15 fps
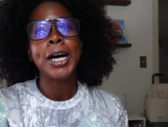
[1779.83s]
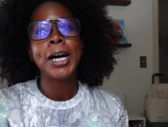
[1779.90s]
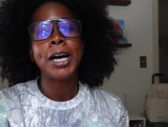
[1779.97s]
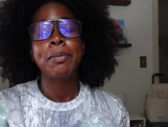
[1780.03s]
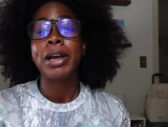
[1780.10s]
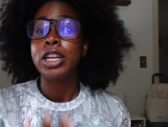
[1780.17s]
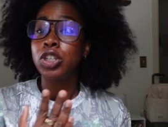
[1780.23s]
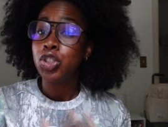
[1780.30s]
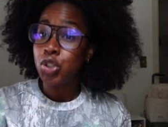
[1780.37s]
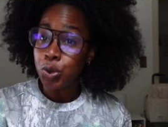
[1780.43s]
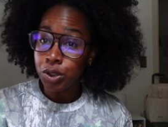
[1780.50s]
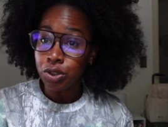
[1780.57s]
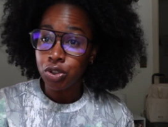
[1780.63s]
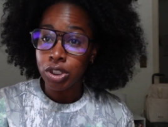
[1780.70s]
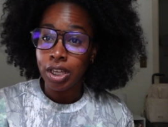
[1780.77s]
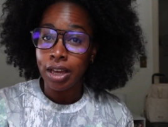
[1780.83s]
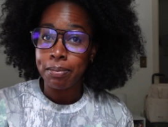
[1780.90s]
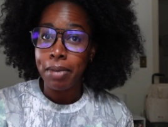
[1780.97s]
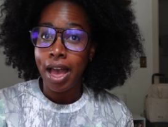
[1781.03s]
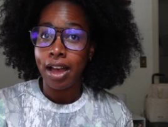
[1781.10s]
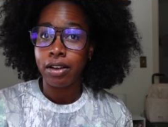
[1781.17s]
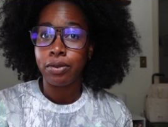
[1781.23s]
I do usually
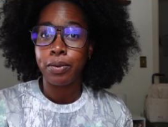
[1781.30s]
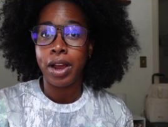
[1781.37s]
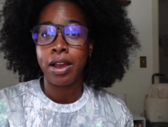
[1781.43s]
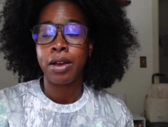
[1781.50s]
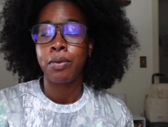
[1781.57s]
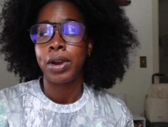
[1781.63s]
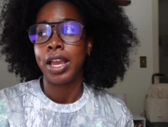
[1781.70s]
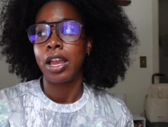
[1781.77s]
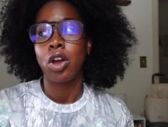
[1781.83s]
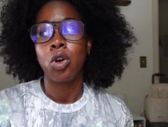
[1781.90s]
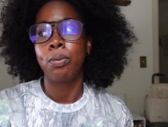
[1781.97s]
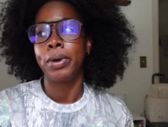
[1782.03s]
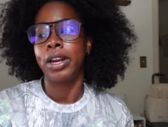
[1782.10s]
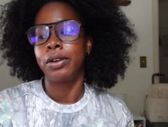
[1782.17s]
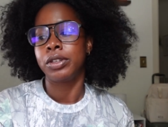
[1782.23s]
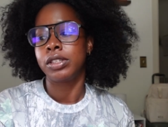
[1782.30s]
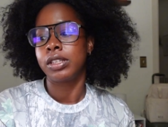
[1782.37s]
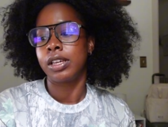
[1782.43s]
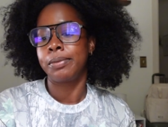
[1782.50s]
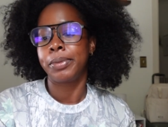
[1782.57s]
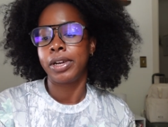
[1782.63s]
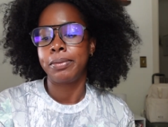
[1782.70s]
unpack right when I get home, but I was
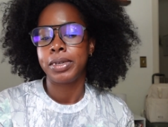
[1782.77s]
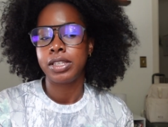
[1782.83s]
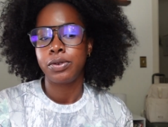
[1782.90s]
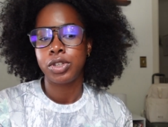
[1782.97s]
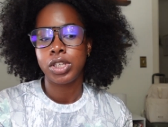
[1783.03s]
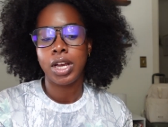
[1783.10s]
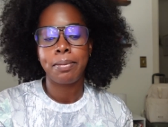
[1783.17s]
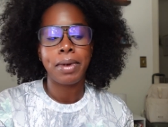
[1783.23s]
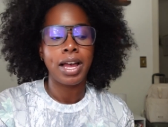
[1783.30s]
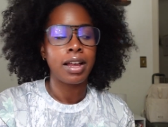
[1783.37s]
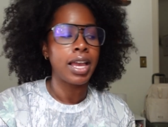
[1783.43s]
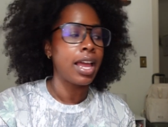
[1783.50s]
like pretty busy once I got back.